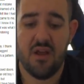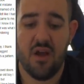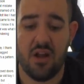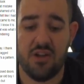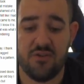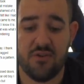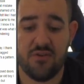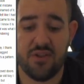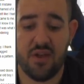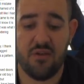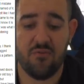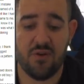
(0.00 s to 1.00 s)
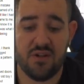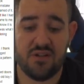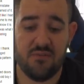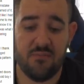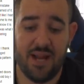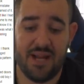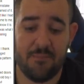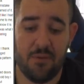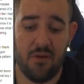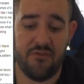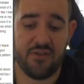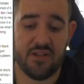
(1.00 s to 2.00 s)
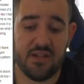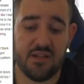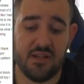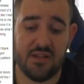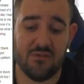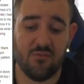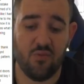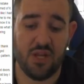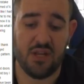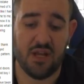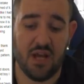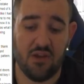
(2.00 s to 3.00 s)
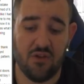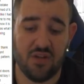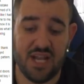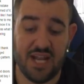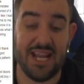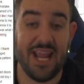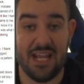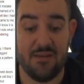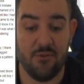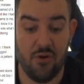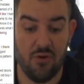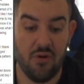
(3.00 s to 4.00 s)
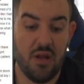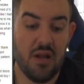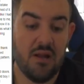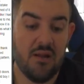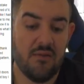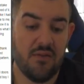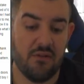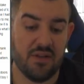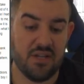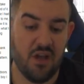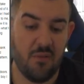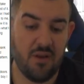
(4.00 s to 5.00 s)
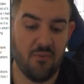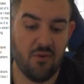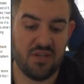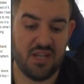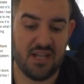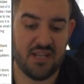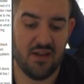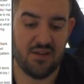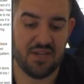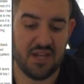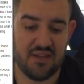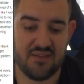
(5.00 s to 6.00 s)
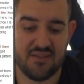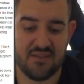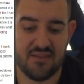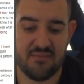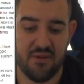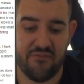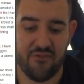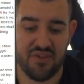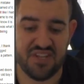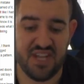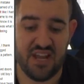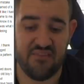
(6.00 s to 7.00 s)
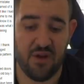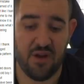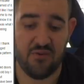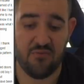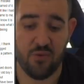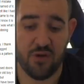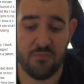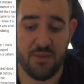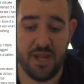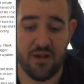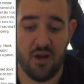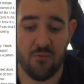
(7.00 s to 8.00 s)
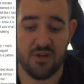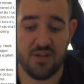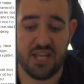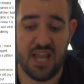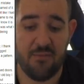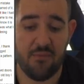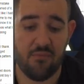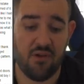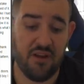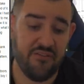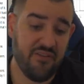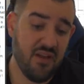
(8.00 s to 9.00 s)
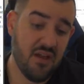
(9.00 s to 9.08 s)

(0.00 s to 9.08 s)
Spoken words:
I do although want to make it perfectly clear that we are not dating anymore. There are so many more details and instances, but for the sake of my own well-being, I wanted to keep it brief.